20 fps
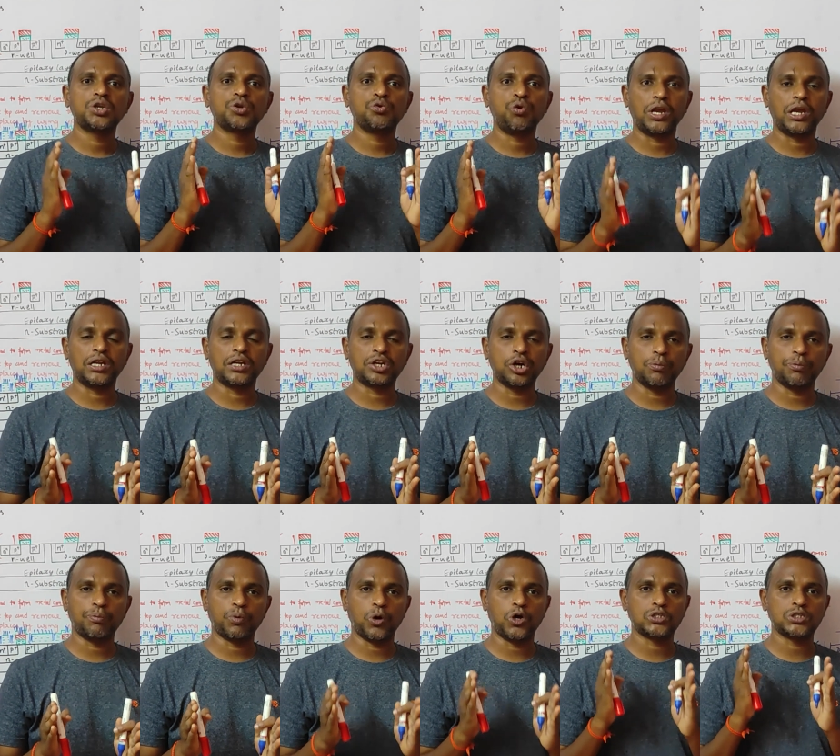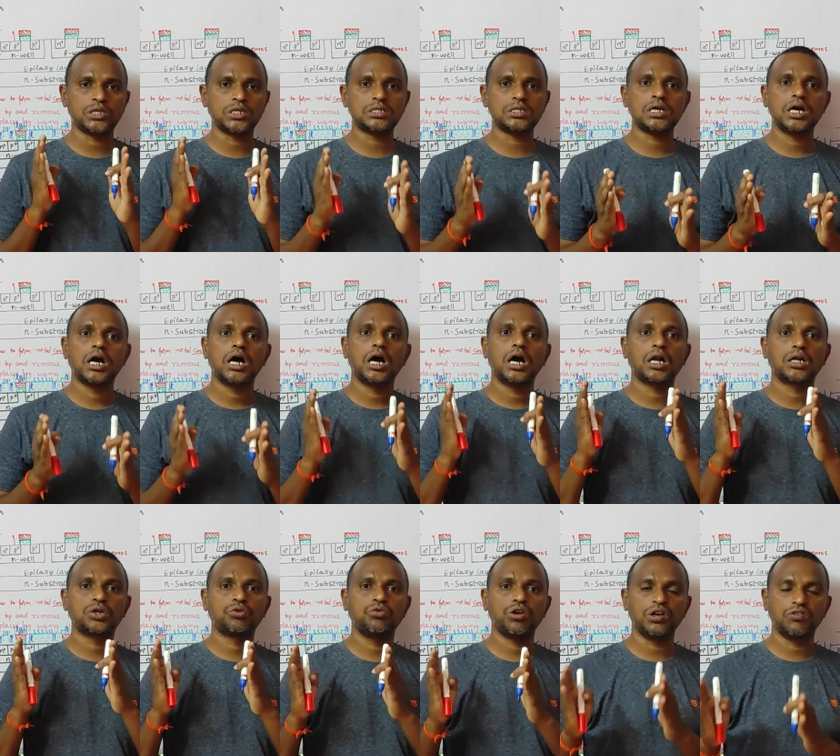TwinTub process or
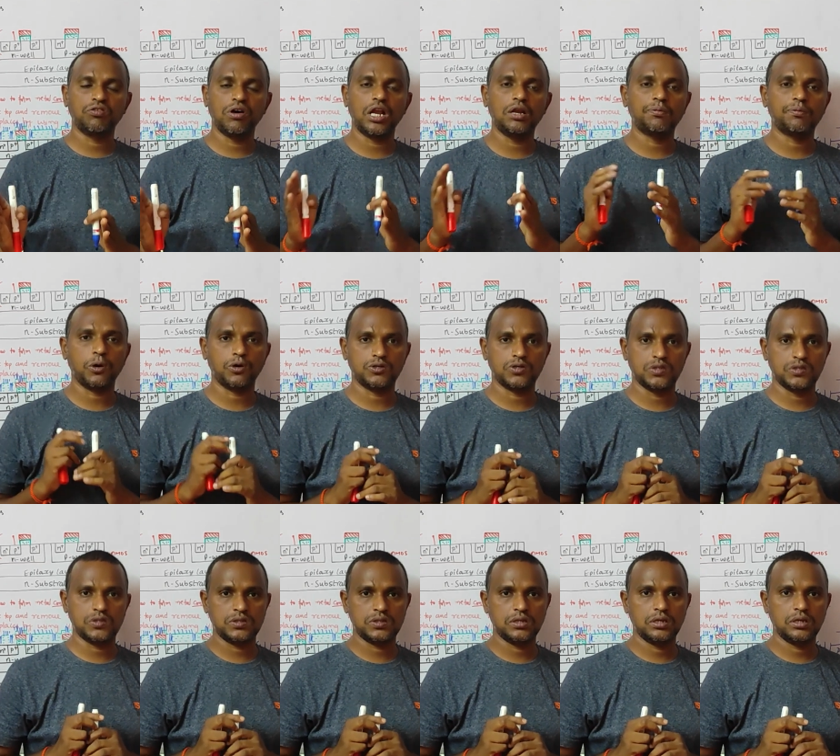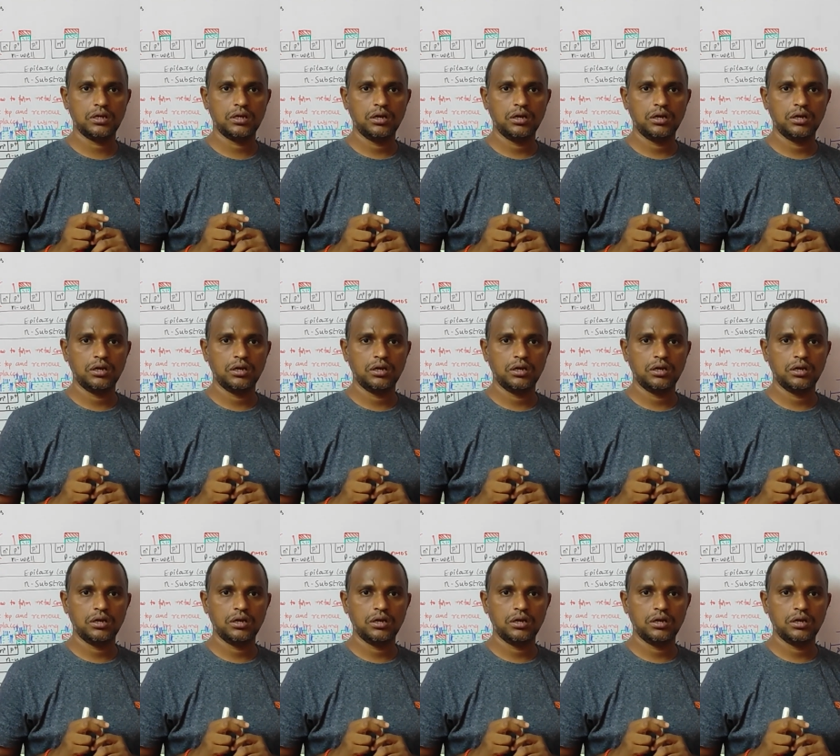twin well process.